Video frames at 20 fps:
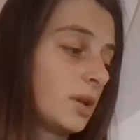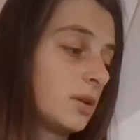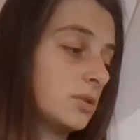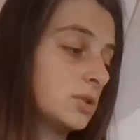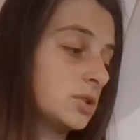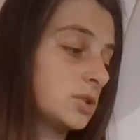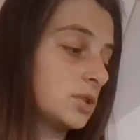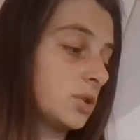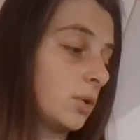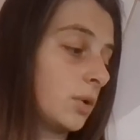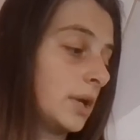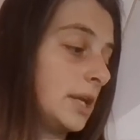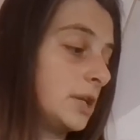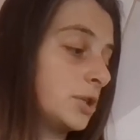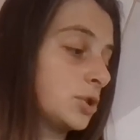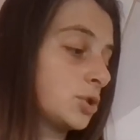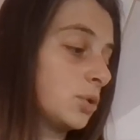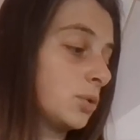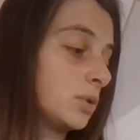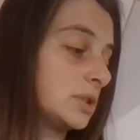So he
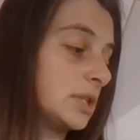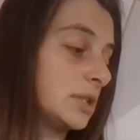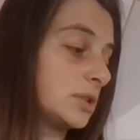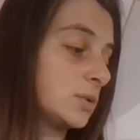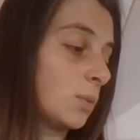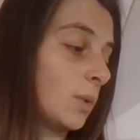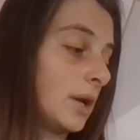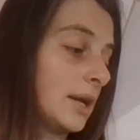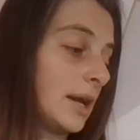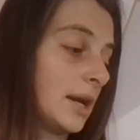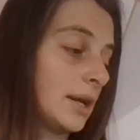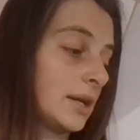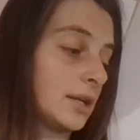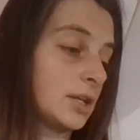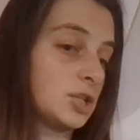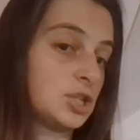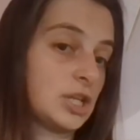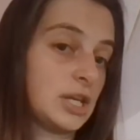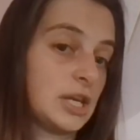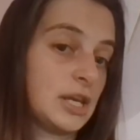tucked his white
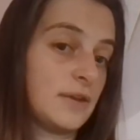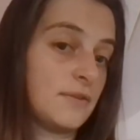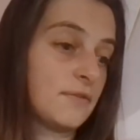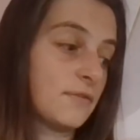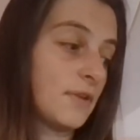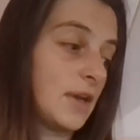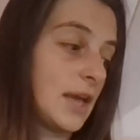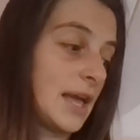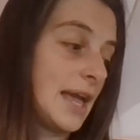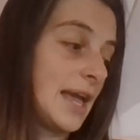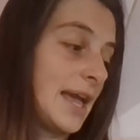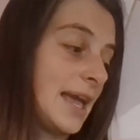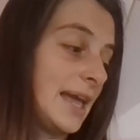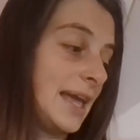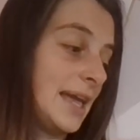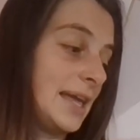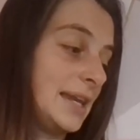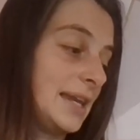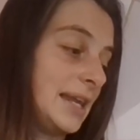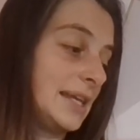handkerchief
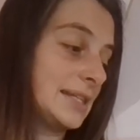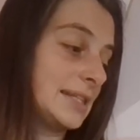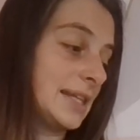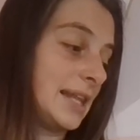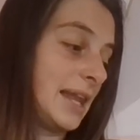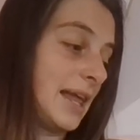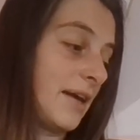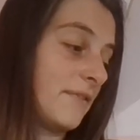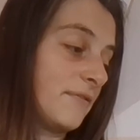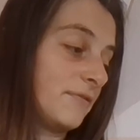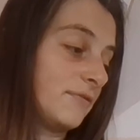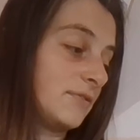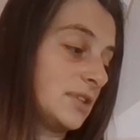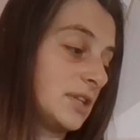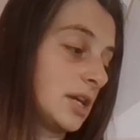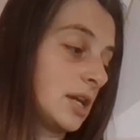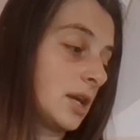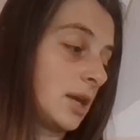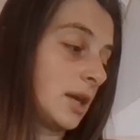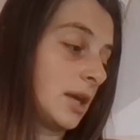in his left
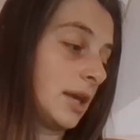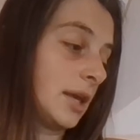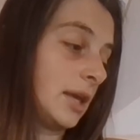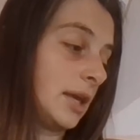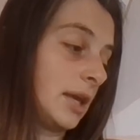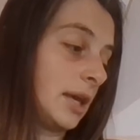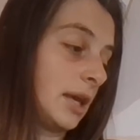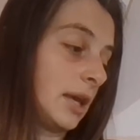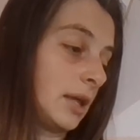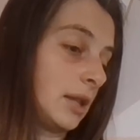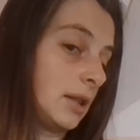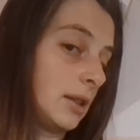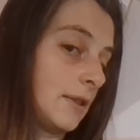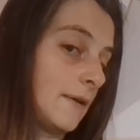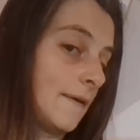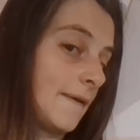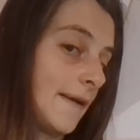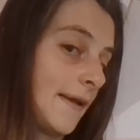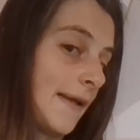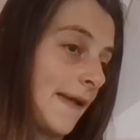gill.
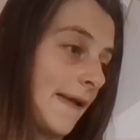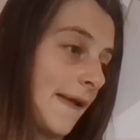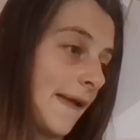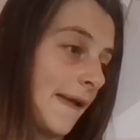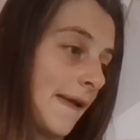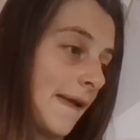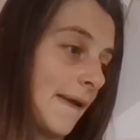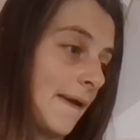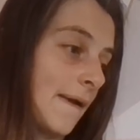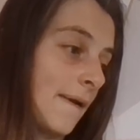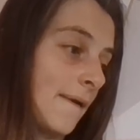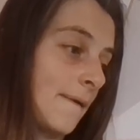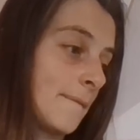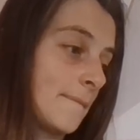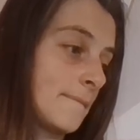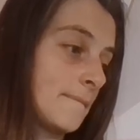tucked.